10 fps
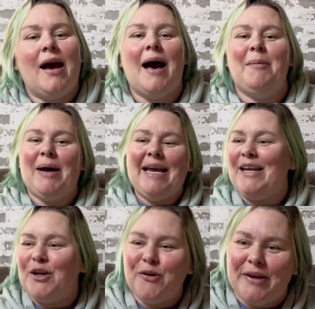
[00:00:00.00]
I
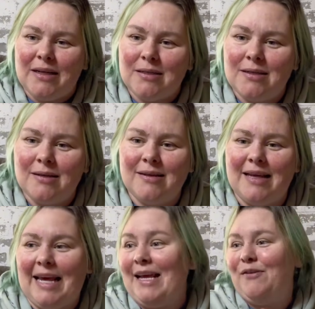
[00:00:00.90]
get nervous,
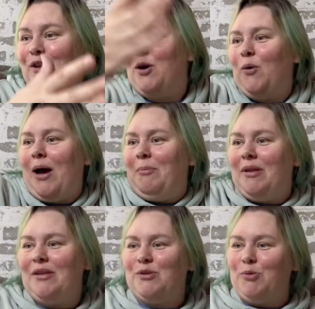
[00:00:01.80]
even though I'm
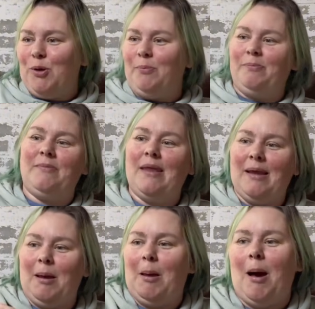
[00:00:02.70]
in this room
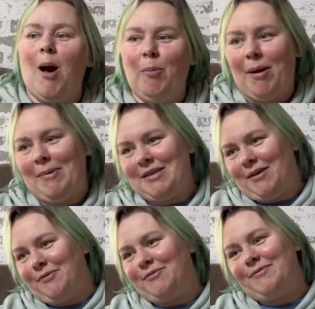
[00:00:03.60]
all by
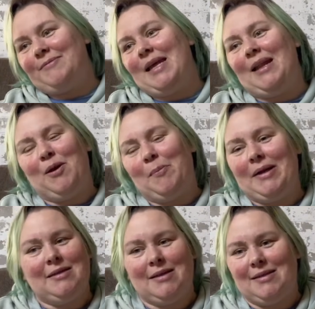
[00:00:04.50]
myself and
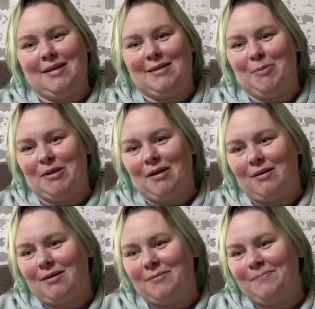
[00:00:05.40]
nobody's listening to me
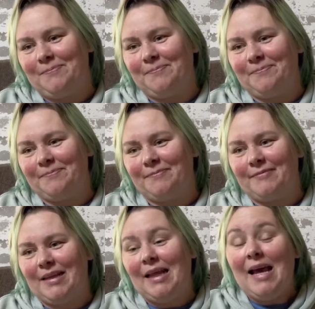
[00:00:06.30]
talk.
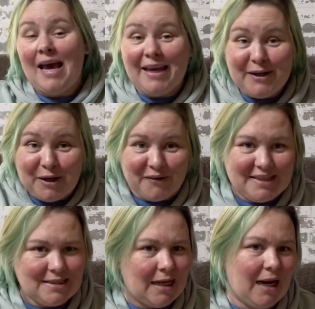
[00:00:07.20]
I get
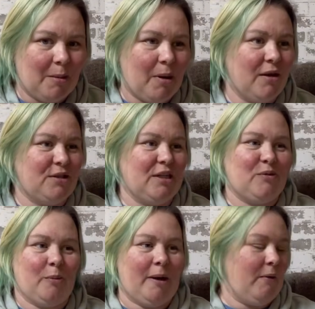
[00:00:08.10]
nervous, and I apologize
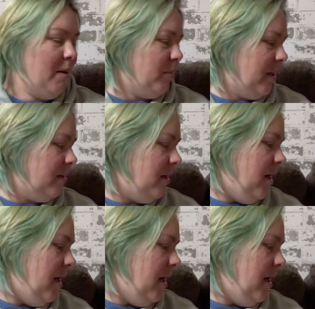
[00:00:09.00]
for my rambling.